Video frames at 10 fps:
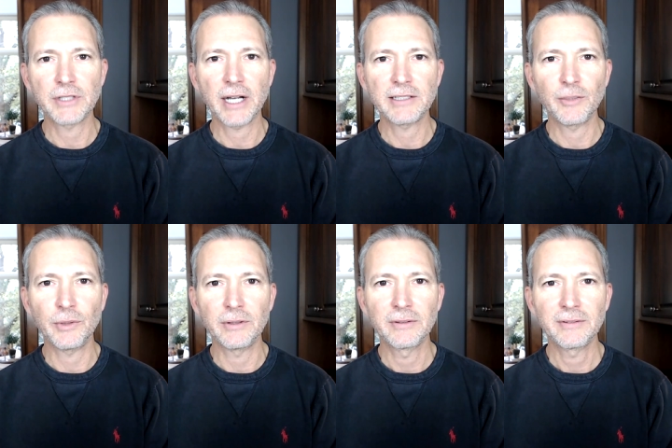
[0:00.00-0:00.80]
And I said,
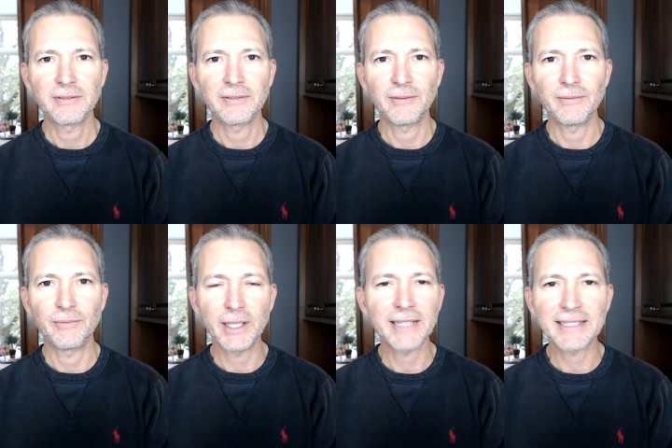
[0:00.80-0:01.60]
"Well,
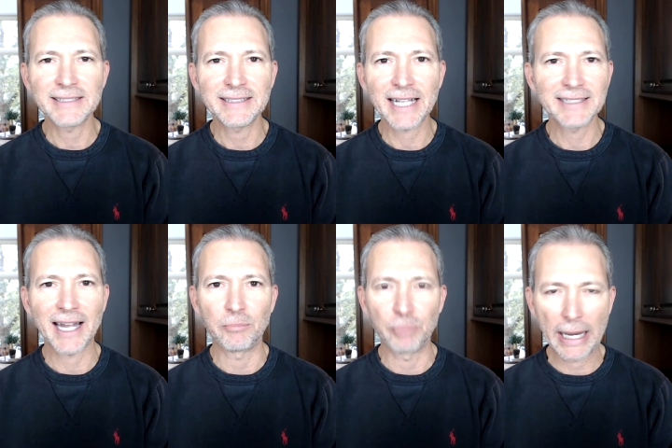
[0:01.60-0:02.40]
what? That's that's not
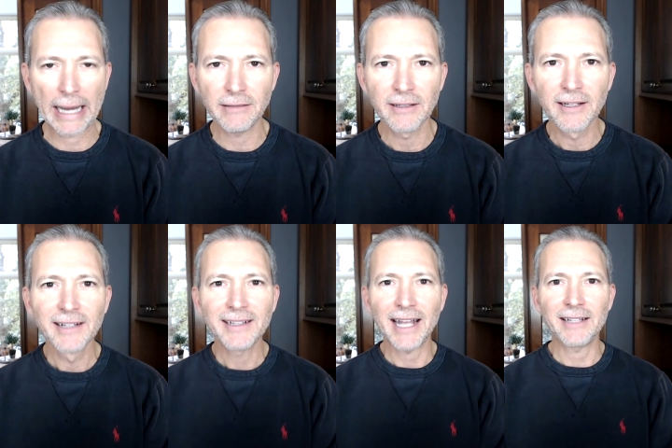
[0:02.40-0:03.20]
a brand.
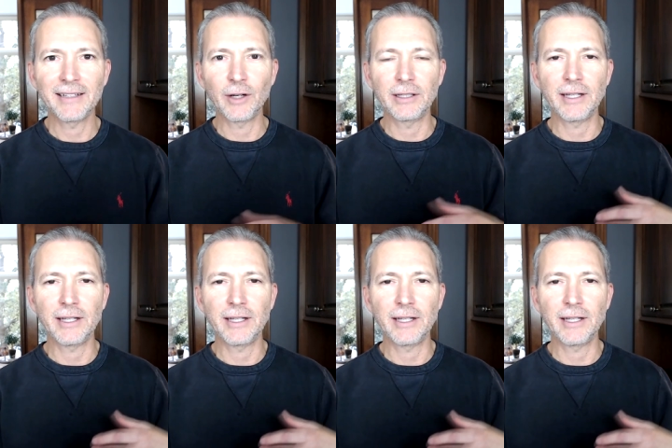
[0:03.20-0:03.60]
That